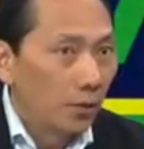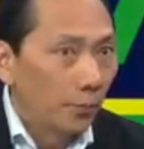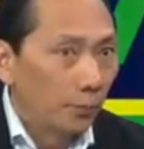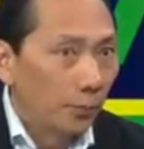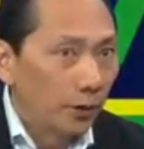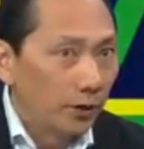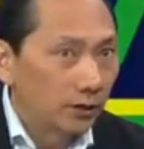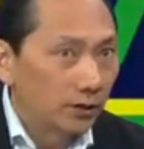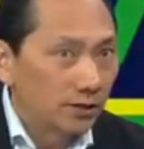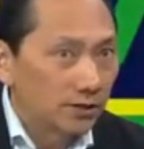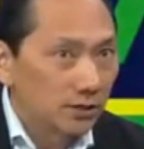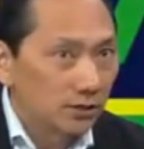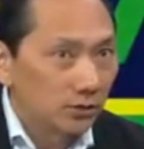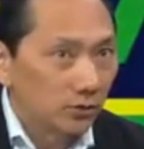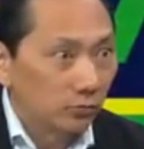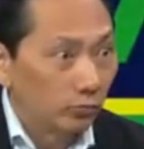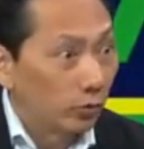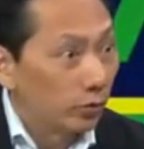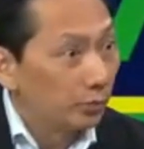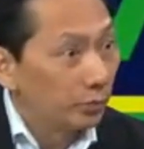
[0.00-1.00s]
but it
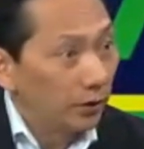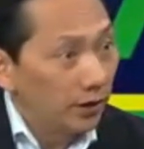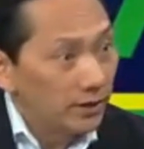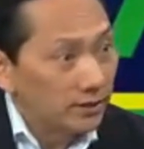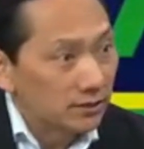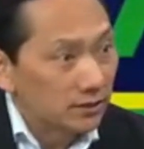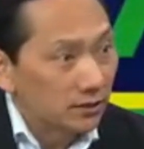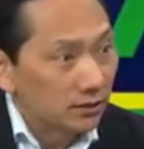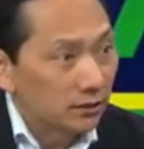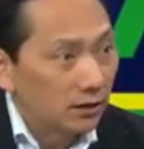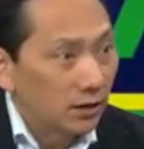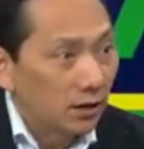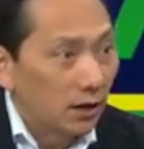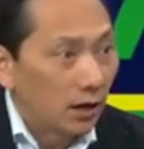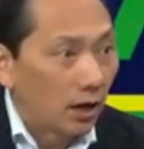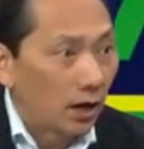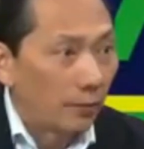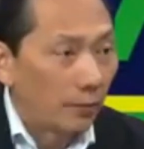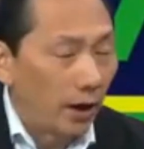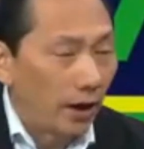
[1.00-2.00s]
doesn't replace it.
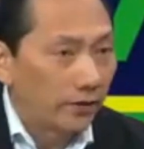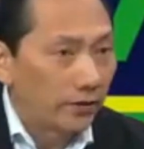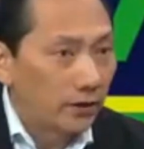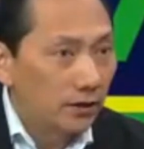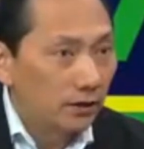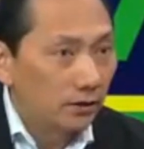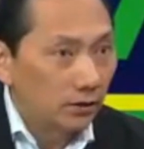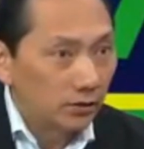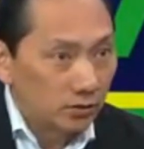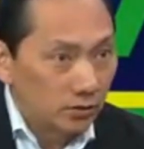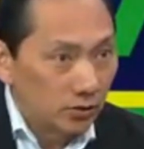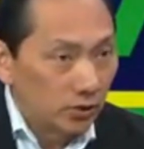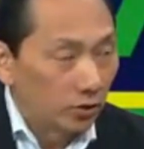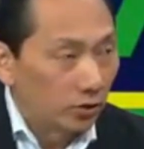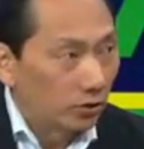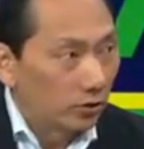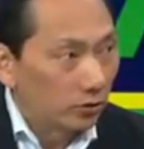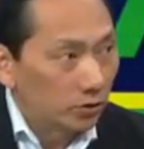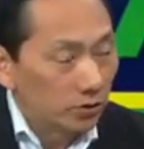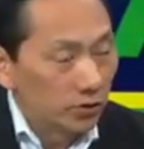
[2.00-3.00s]
I think to
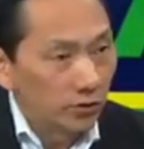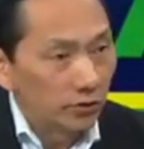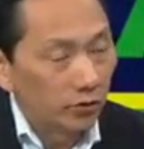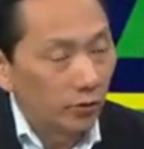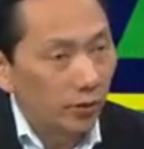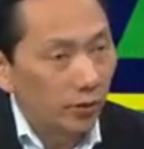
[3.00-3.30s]
your